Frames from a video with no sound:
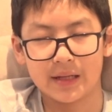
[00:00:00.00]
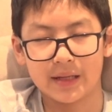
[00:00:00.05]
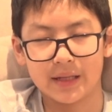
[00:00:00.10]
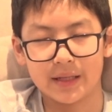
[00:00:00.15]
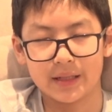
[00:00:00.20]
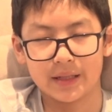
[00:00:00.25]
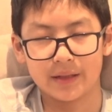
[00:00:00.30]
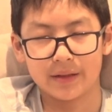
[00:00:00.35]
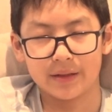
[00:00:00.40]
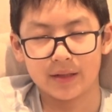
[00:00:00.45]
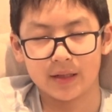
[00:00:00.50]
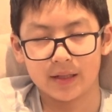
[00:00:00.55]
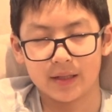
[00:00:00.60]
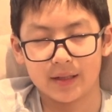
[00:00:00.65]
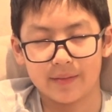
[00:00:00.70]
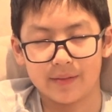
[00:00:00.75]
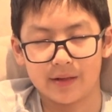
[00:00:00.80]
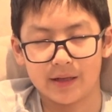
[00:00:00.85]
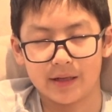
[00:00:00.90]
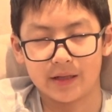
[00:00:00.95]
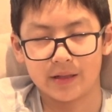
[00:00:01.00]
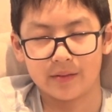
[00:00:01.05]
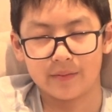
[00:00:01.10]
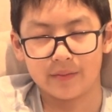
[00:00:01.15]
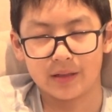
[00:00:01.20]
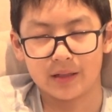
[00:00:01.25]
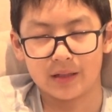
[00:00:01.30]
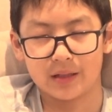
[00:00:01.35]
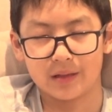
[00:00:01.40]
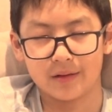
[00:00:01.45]
He is not in this temptation,
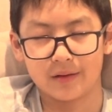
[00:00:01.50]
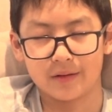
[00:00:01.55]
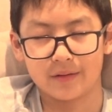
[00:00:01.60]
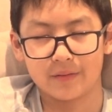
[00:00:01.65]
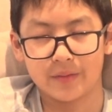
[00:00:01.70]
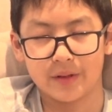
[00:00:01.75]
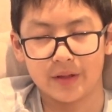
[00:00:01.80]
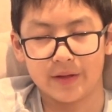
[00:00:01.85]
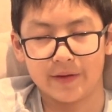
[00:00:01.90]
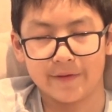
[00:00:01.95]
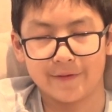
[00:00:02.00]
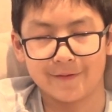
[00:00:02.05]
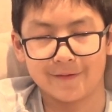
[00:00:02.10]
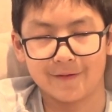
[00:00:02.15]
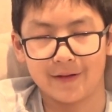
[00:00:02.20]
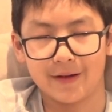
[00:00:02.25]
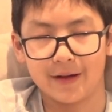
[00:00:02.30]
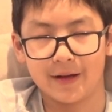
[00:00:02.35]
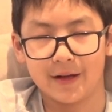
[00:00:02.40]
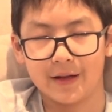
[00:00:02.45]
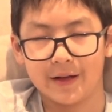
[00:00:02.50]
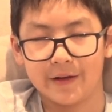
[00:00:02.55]
but delivered from the evil one.